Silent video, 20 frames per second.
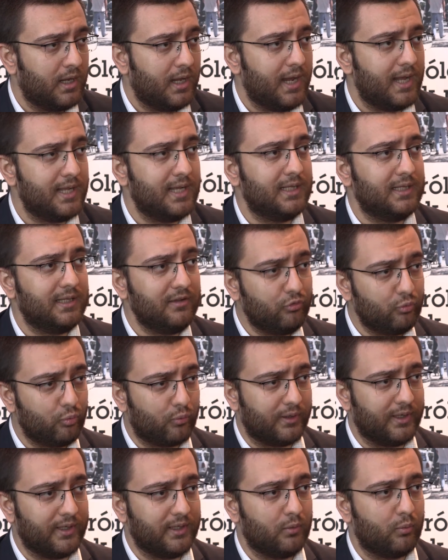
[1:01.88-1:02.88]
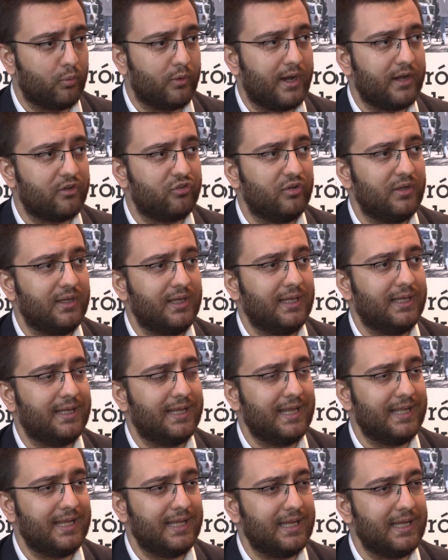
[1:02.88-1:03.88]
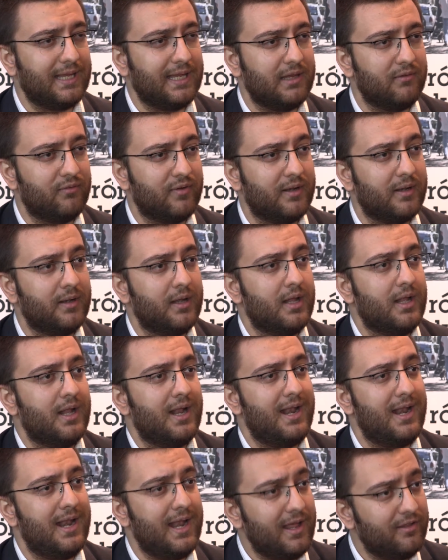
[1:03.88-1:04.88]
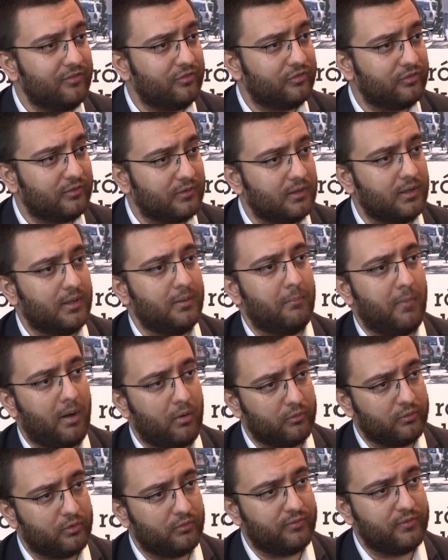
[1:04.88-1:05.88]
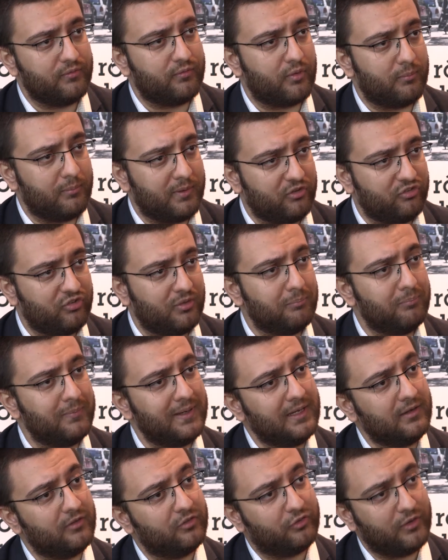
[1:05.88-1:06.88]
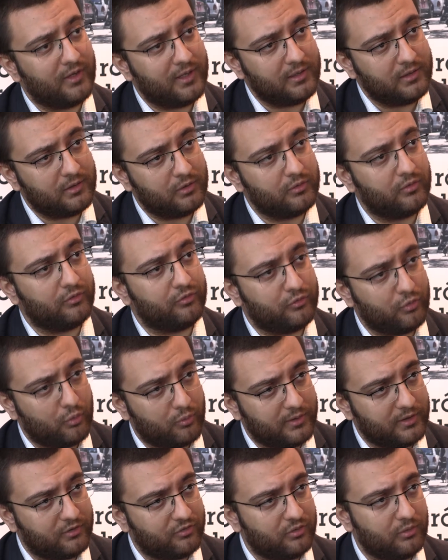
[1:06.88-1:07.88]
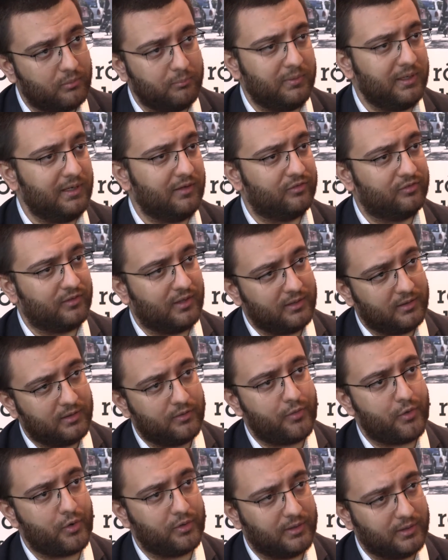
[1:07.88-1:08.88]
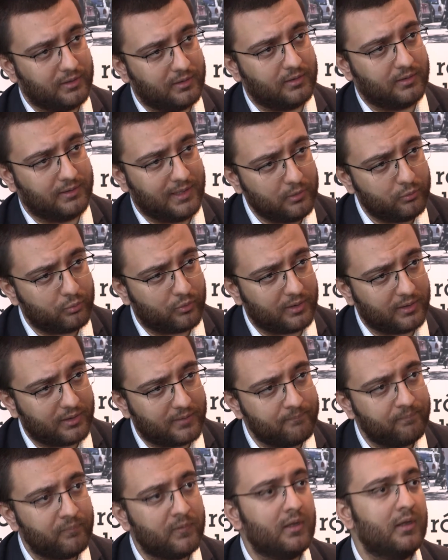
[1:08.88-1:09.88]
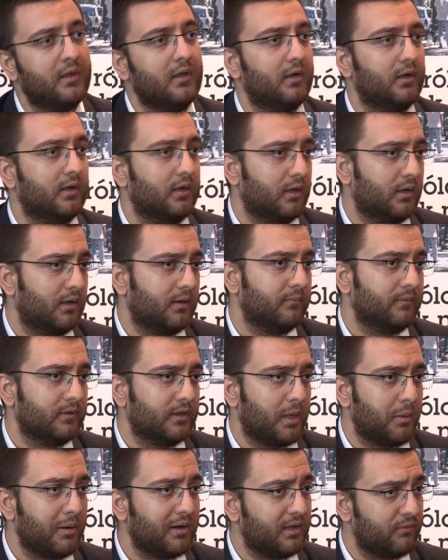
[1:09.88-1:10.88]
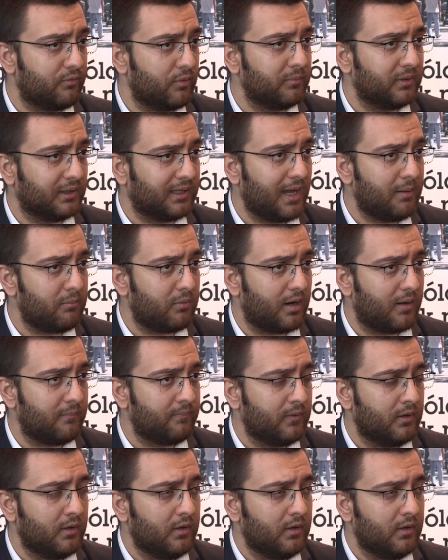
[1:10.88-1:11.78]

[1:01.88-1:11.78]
And in this way, we're actually getting even less amount of information being sent to the storage, being sent through the network directly from the camera.